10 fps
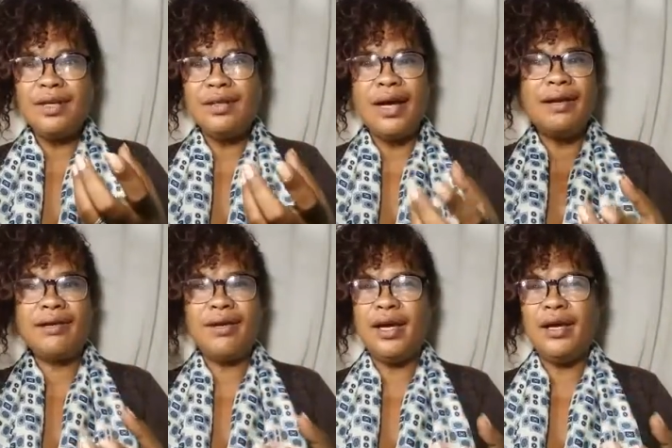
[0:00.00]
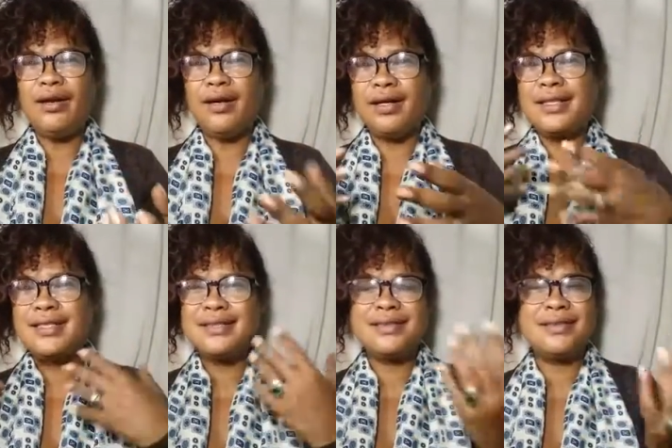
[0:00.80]
like hair
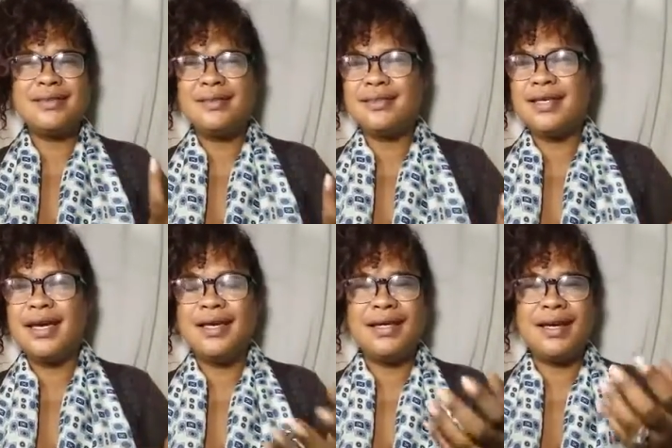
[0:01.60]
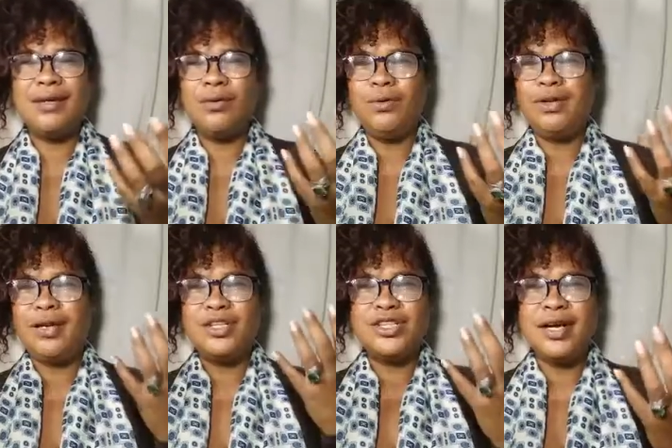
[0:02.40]
and skin and all
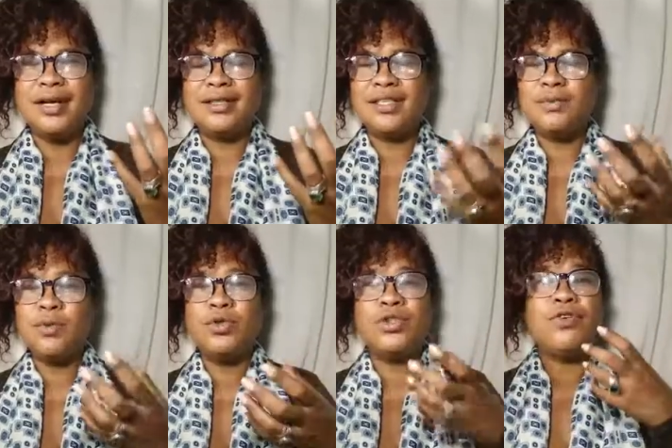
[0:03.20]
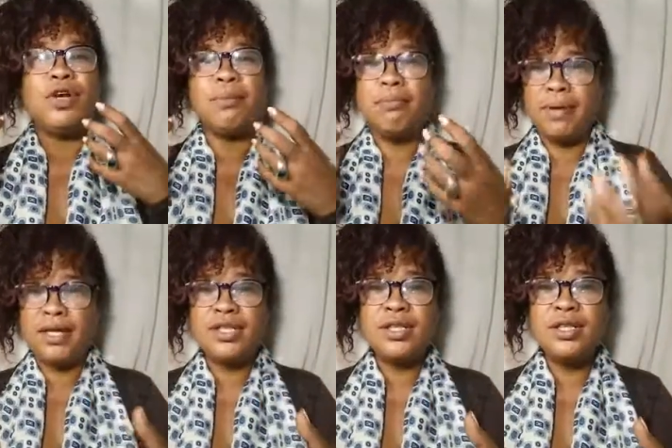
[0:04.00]
that jazz is because you've got a
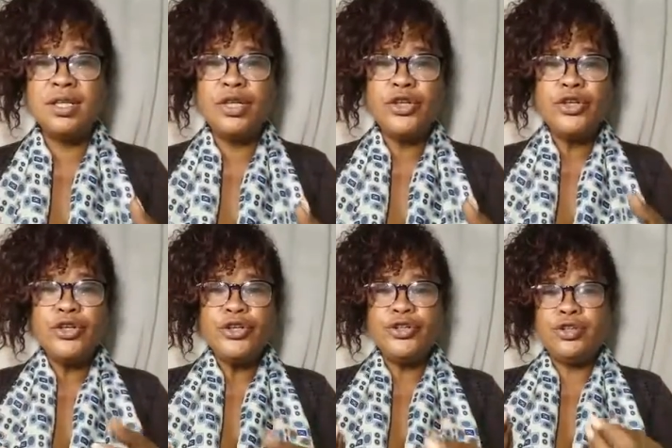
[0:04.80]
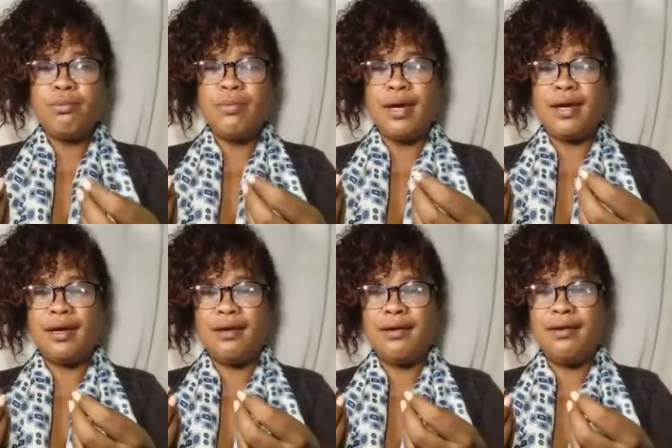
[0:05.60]
passion to make
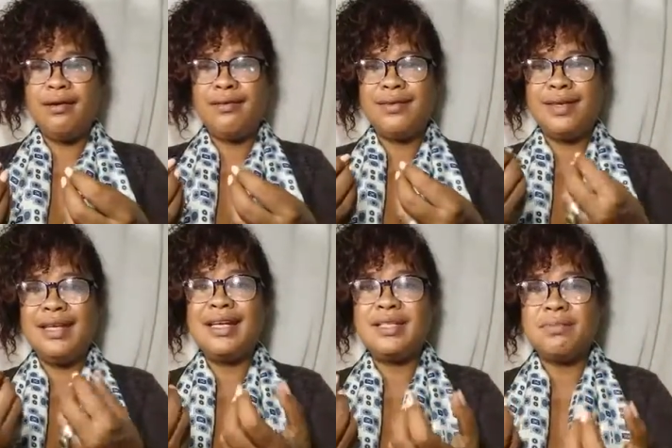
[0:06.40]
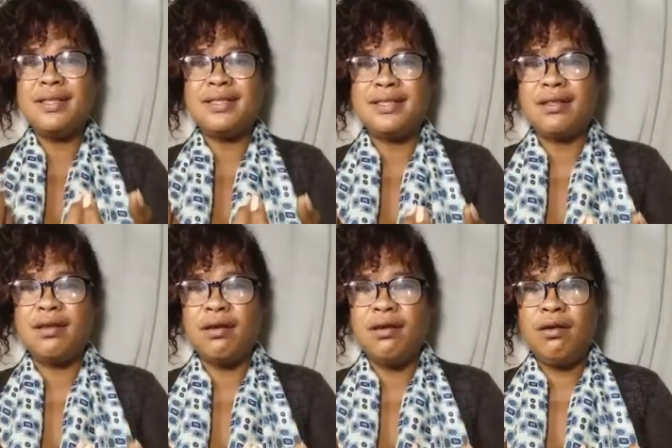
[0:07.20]
the next person
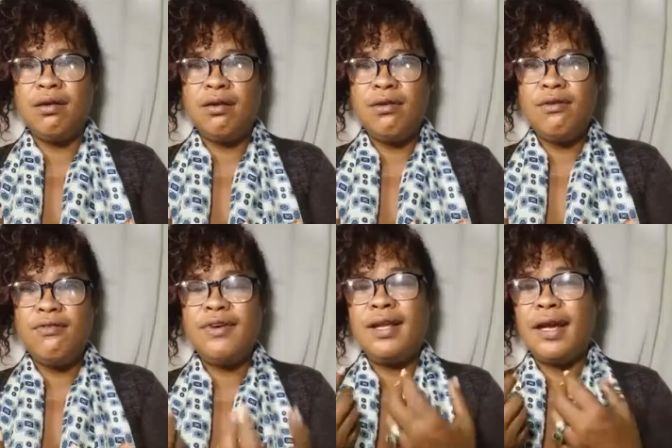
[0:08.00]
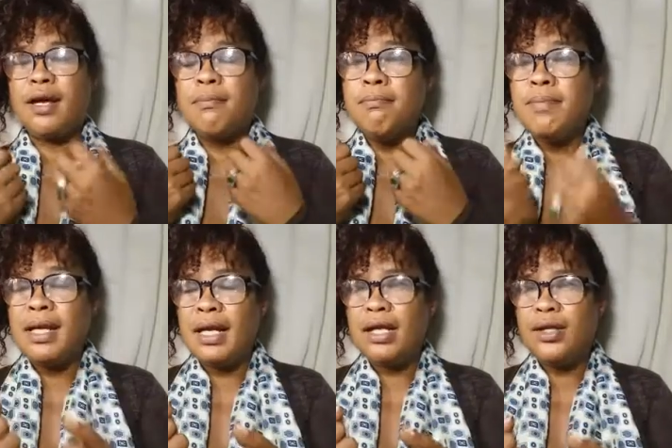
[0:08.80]
feel like a
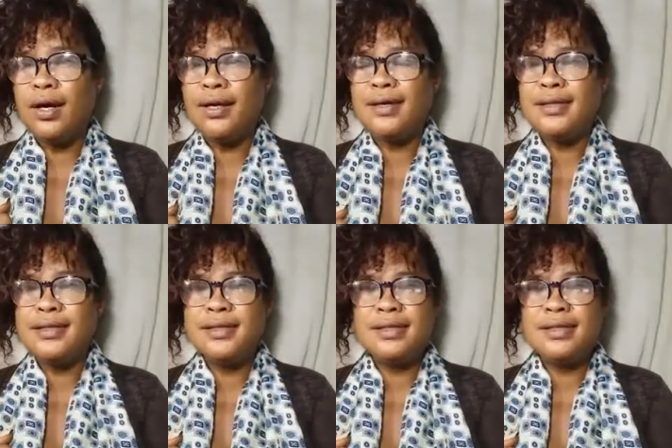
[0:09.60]
million dollars